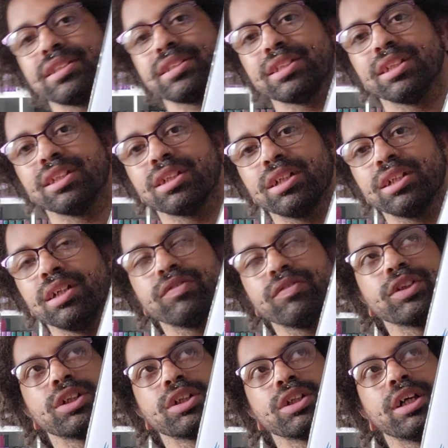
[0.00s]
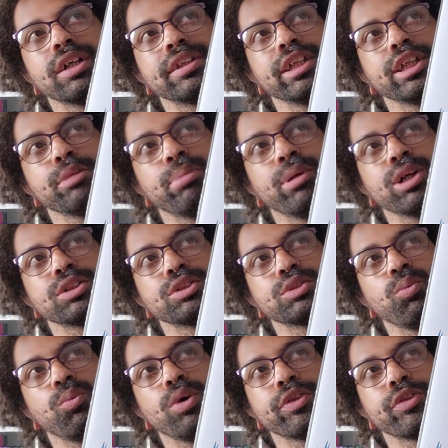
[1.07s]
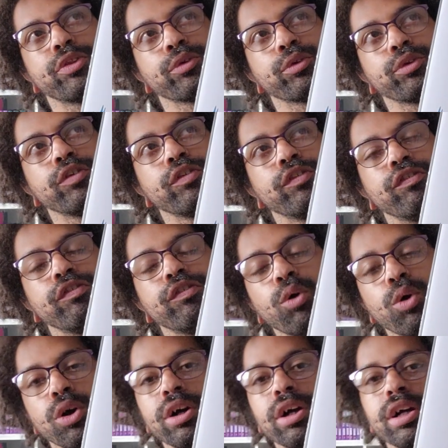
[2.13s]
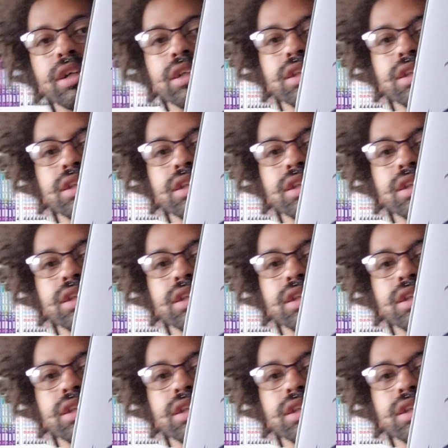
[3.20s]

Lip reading: is gonna cover, I think, parts 1 through 4.